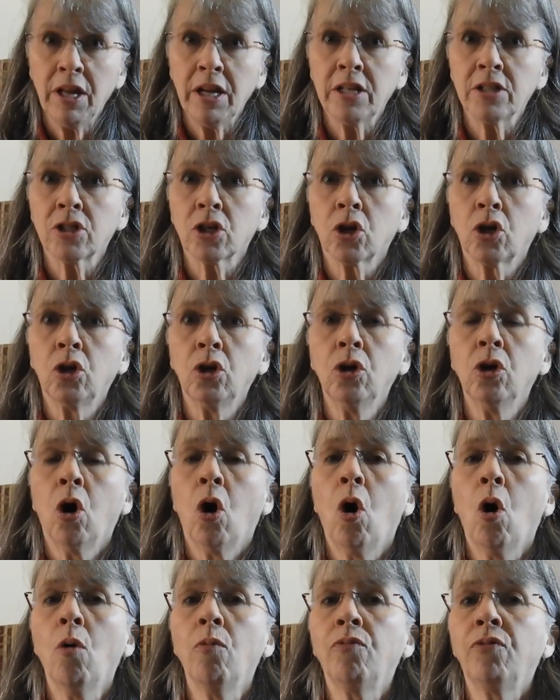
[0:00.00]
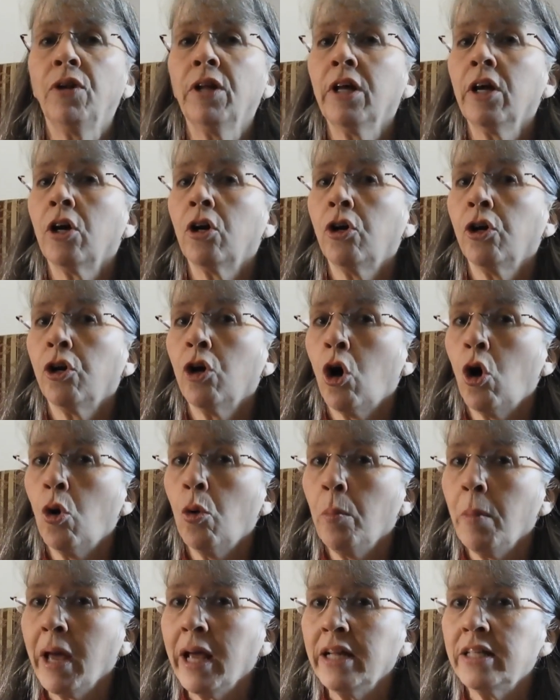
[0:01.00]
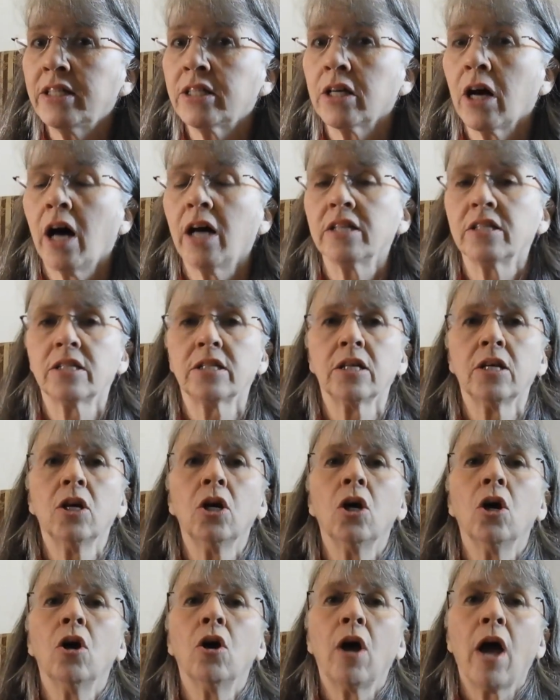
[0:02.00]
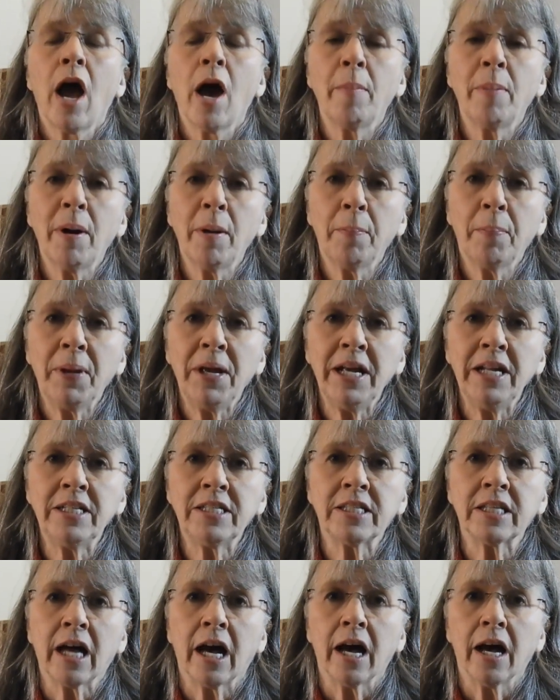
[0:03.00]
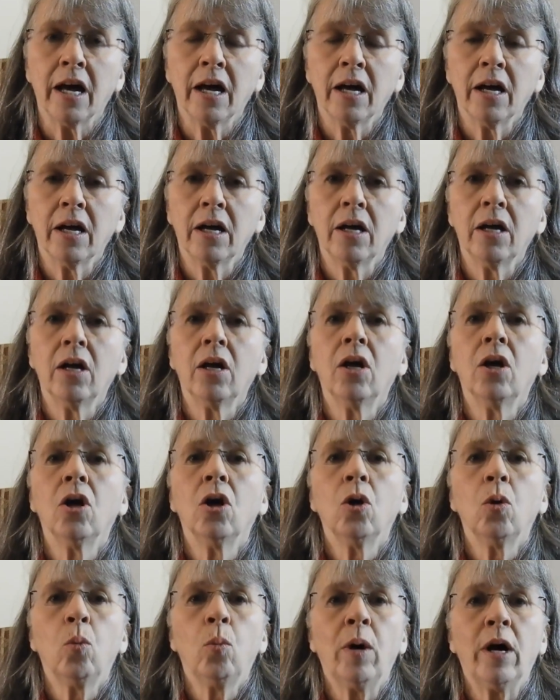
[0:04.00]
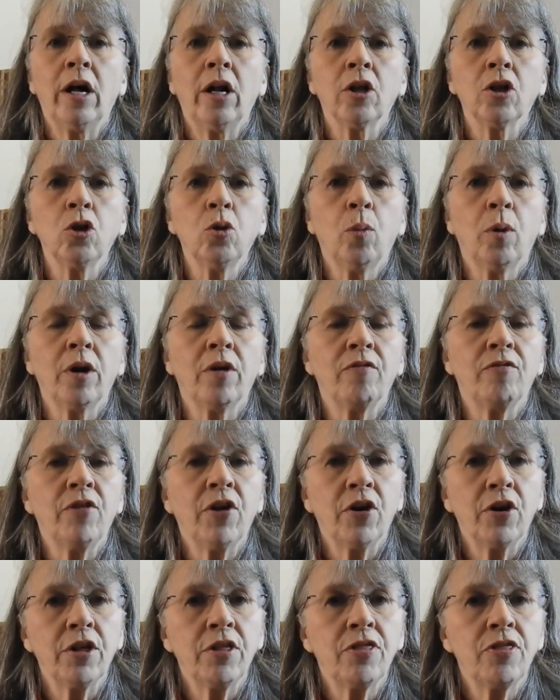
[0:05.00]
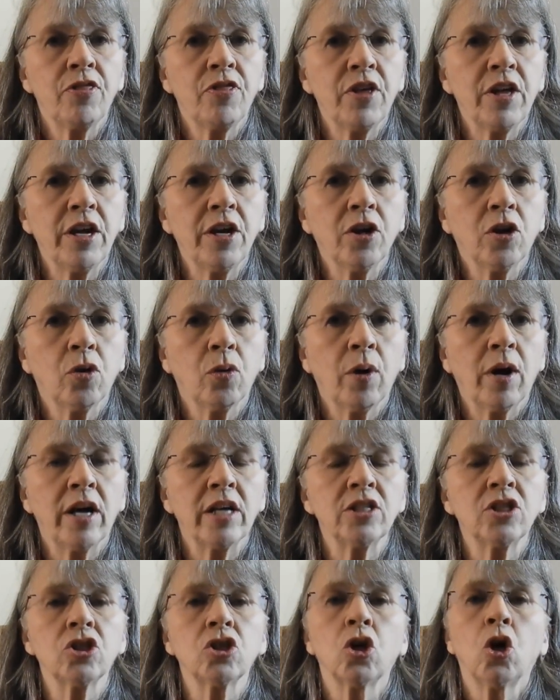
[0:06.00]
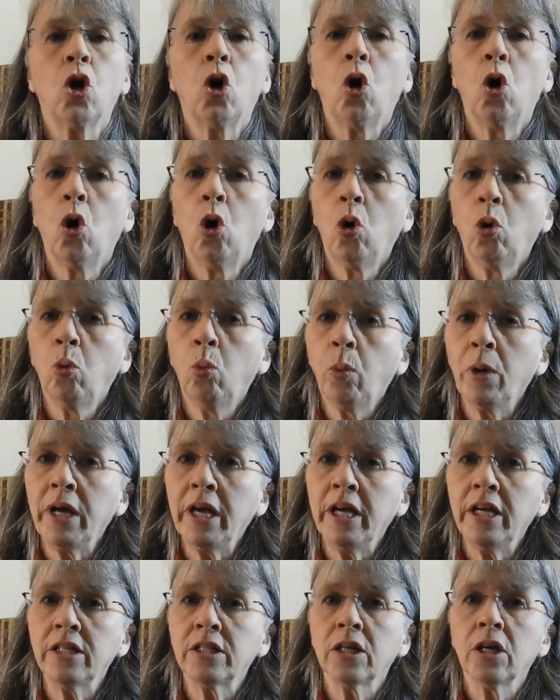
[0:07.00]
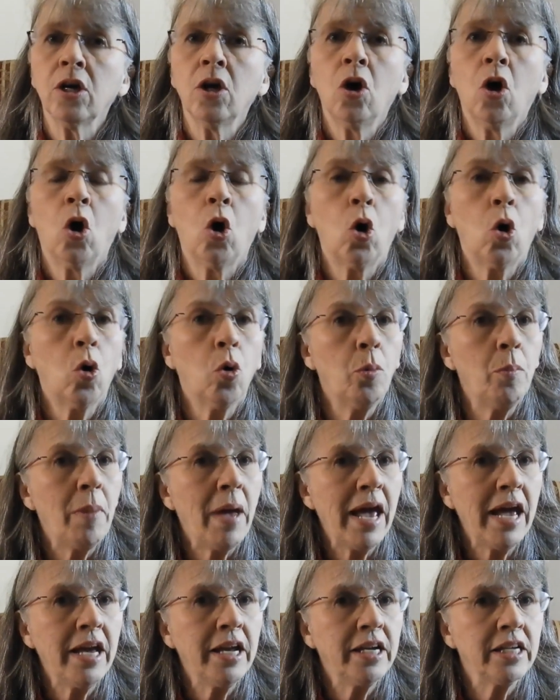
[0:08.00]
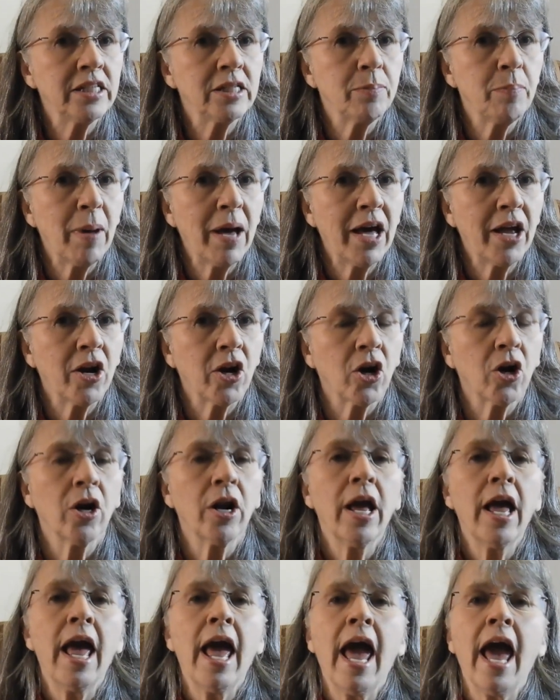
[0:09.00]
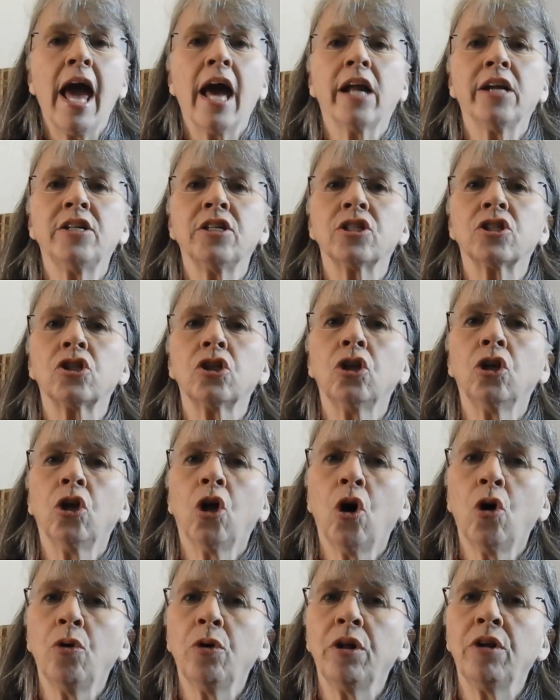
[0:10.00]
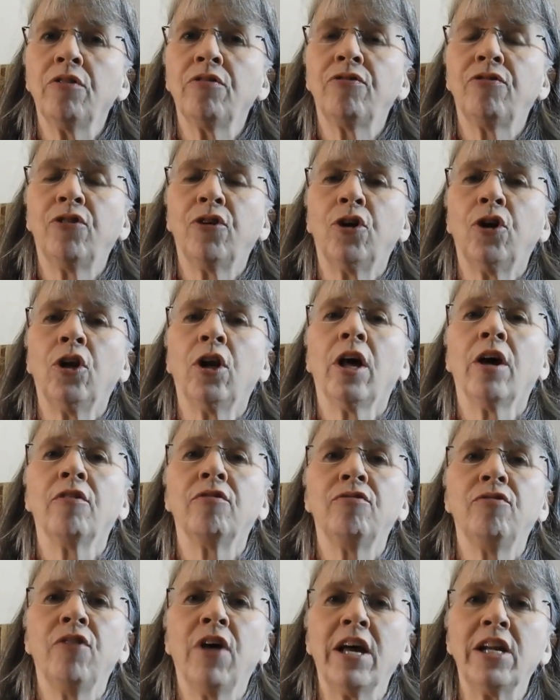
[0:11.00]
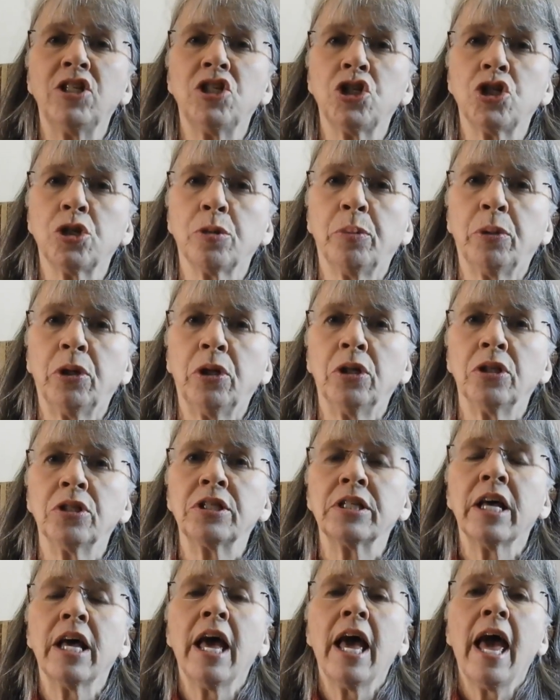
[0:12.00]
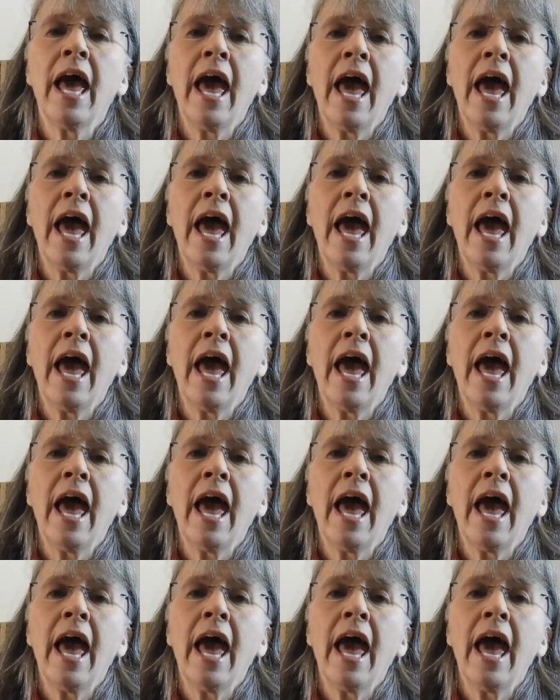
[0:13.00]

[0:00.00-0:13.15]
That is hopefully a good homemade sauce. How about pizza? Well, you want a very thin crust, whole wheat, homemade is better, and just load it full of vegetables